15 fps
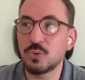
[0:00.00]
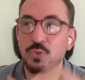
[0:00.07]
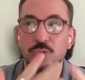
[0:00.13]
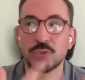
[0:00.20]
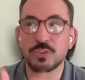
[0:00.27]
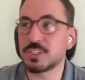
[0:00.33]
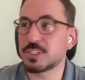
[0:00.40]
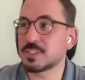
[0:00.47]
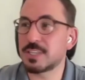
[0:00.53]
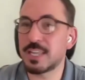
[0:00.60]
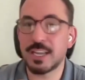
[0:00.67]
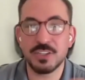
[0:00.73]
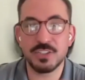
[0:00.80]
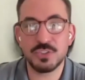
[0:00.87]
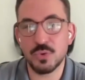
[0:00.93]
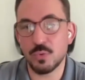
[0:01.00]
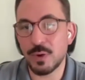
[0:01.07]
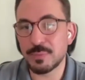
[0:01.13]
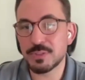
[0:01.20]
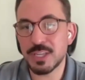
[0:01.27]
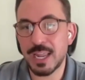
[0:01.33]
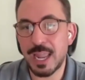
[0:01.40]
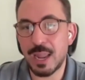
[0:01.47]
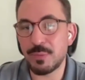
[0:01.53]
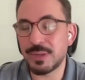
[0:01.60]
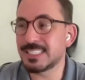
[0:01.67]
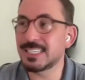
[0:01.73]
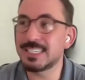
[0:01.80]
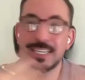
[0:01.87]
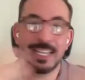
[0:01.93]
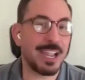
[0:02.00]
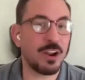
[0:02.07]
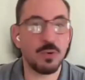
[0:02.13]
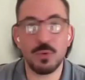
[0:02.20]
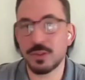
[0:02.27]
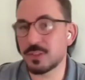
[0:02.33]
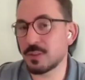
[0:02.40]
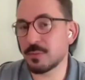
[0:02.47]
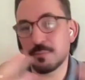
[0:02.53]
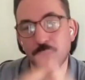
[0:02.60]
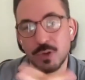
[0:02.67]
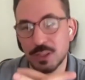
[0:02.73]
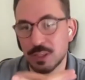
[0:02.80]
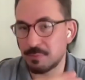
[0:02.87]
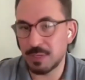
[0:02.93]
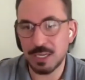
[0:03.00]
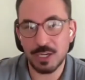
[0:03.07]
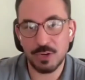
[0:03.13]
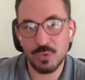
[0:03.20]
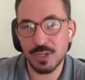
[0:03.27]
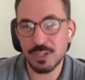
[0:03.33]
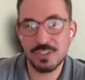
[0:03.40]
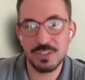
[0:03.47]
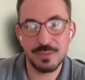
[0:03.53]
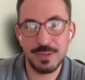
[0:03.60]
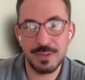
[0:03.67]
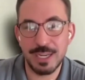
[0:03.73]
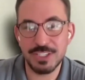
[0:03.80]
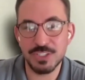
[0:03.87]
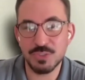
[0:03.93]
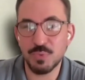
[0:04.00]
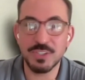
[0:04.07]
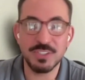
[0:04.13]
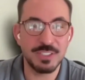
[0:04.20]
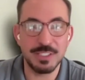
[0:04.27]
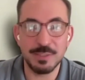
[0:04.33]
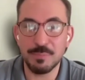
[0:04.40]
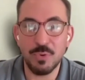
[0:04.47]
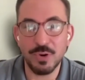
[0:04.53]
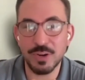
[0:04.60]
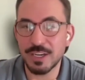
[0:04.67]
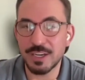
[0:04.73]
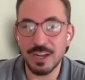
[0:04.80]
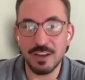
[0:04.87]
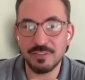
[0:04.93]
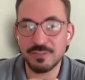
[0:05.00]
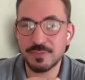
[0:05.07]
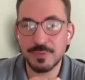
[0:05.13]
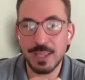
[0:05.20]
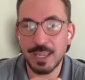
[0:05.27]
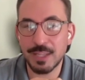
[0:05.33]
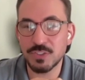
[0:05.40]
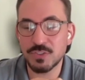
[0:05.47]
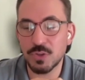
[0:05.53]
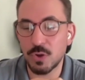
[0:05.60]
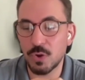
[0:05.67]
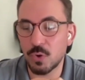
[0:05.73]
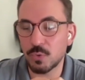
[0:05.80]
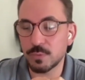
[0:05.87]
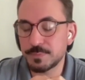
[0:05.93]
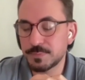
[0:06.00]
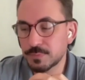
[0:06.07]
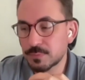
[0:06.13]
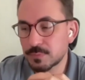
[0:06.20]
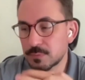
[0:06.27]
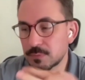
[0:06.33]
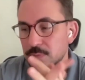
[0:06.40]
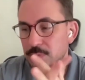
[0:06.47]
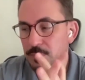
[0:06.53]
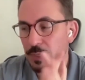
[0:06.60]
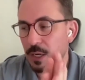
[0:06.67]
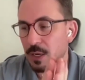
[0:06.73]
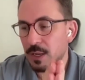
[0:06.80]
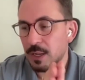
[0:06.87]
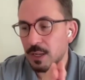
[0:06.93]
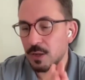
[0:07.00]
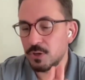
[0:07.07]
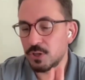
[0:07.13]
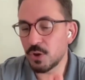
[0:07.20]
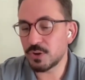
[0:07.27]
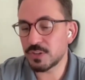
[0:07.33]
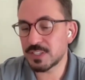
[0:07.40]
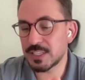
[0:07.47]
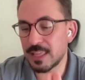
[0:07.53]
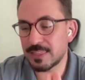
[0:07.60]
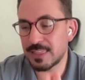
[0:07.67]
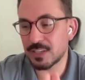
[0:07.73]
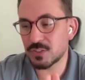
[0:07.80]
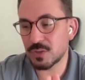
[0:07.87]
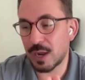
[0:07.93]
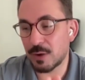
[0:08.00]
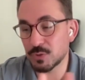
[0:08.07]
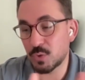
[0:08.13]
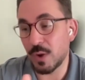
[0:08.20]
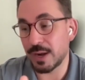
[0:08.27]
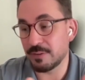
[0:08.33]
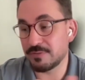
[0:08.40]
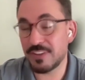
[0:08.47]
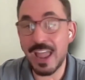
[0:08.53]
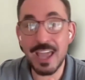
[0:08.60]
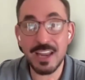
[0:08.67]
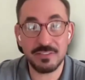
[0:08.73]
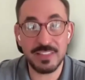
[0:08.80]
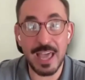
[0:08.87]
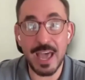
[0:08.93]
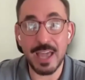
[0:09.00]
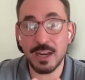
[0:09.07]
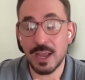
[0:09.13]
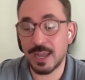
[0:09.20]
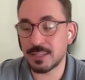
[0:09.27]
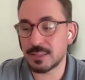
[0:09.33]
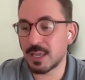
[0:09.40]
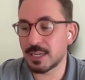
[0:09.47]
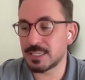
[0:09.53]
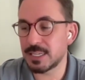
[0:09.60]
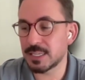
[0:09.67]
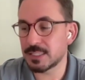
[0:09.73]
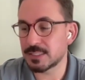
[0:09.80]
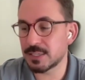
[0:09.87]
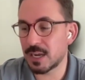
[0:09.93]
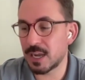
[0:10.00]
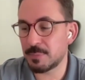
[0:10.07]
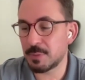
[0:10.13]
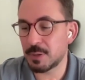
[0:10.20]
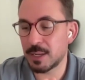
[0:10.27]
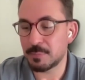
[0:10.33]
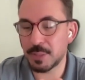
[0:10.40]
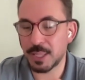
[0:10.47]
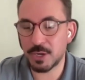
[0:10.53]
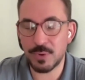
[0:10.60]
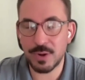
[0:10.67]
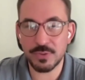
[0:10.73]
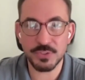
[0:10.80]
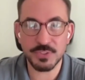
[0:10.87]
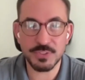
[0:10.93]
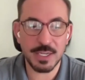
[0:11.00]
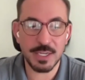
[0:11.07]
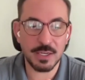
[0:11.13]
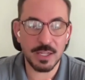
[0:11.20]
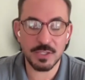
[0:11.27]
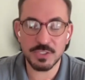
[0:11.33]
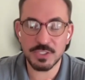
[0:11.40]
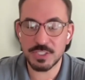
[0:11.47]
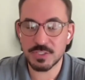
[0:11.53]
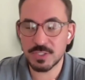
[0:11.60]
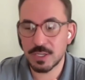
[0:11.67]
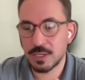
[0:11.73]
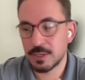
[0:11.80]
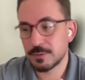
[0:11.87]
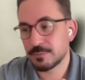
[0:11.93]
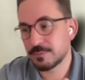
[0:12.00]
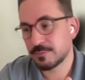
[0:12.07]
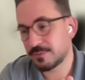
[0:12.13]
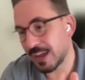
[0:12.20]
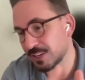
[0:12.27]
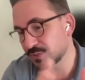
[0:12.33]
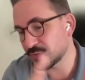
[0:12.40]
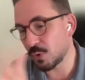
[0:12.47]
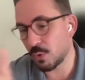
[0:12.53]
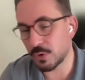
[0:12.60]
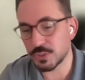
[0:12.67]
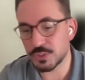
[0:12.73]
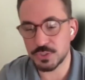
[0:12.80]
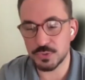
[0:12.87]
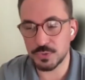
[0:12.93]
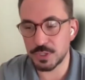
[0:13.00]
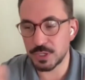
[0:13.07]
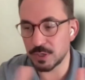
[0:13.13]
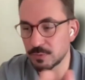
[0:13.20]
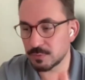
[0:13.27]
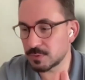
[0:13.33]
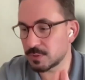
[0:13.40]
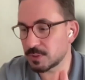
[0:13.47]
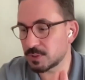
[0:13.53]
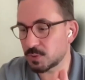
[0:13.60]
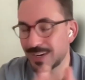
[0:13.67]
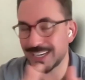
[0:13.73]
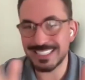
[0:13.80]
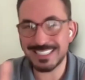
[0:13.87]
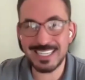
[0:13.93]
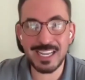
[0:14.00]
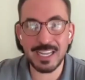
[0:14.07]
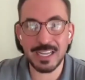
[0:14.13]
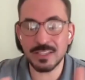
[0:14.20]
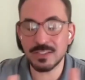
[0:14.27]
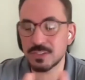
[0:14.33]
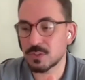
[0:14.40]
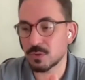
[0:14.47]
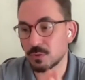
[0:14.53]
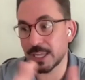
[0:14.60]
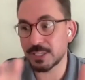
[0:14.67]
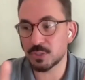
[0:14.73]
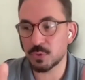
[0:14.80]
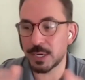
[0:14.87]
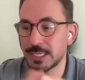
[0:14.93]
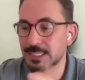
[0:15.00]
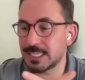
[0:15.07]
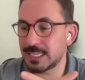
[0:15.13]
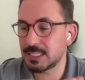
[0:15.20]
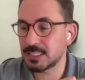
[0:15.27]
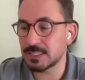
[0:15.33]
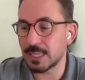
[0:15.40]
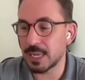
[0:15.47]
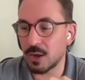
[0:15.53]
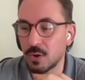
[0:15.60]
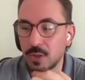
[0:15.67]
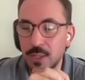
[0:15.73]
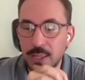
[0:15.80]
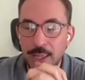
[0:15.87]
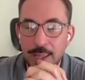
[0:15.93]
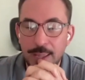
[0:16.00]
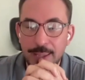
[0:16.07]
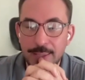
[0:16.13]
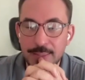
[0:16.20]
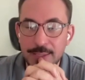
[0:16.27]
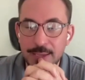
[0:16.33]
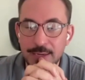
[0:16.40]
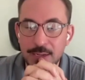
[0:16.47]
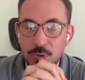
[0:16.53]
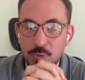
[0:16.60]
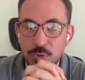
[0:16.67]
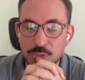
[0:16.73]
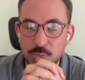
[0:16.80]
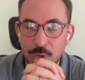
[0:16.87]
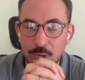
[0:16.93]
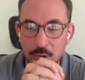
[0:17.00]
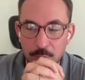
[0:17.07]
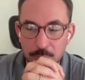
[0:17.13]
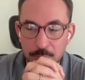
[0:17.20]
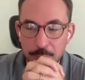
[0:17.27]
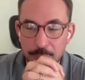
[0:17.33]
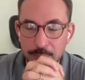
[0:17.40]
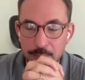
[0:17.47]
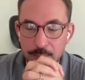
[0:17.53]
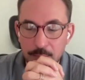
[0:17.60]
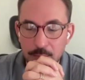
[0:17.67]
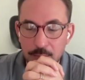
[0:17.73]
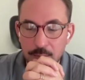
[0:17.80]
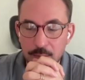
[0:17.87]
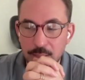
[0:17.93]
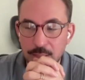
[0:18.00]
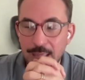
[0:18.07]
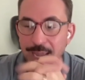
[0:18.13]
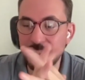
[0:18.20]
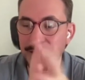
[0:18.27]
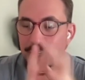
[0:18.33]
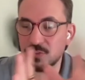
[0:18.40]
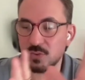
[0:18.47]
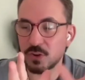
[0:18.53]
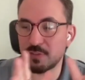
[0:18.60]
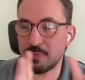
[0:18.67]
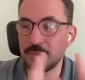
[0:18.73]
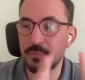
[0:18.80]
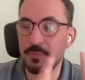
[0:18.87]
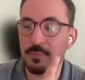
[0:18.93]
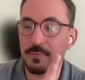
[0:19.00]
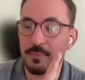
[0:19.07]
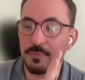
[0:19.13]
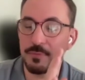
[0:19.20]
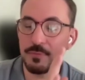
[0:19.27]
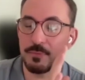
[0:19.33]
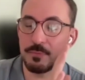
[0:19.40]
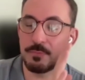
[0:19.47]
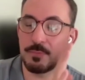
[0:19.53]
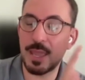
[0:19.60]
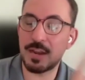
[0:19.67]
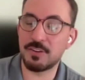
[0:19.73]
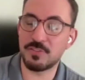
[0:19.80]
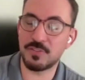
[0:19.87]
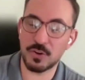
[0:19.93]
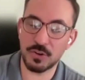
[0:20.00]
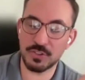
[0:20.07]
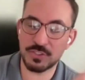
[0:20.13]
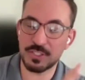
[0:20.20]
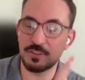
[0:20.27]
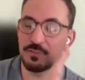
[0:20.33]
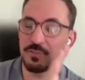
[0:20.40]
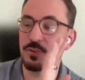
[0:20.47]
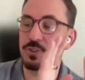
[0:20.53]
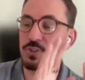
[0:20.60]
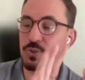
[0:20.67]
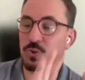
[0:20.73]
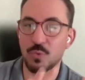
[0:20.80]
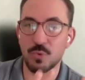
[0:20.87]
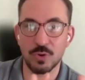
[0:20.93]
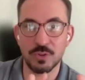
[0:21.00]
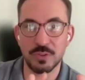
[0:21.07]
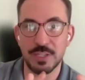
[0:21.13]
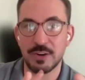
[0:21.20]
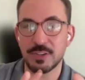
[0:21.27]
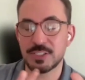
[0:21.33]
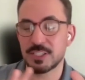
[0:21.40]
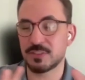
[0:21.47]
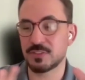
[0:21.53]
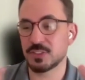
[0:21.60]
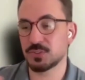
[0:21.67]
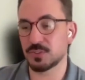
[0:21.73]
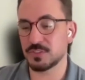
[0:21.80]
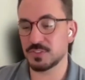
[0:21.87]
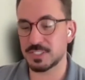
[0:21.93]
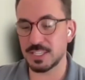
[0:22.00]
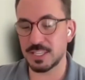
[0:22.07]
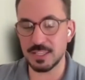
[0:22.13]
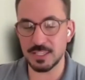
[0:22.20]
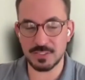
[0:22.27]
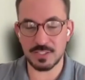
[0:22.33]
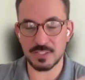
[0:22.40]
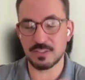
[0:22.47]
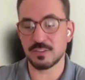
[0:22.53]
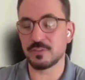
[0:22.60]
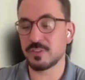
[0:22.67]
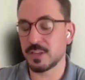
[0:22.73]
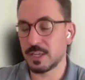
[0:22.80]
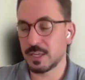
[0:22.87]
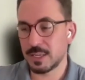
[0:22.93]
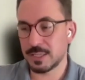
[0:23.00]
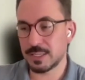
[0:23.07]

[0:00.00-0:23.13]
let Google just take us to a website. And we didn't care what the meaning was. It just wasn't important enough. And so noticing that I was quite a fan of that idea at the time and had played around with those technologies. Fast forward to, you know, the 2010s, so late 2010s now. And the idea was, well, like that sort of metaverse and virtual world narrative, this sort of synthesis of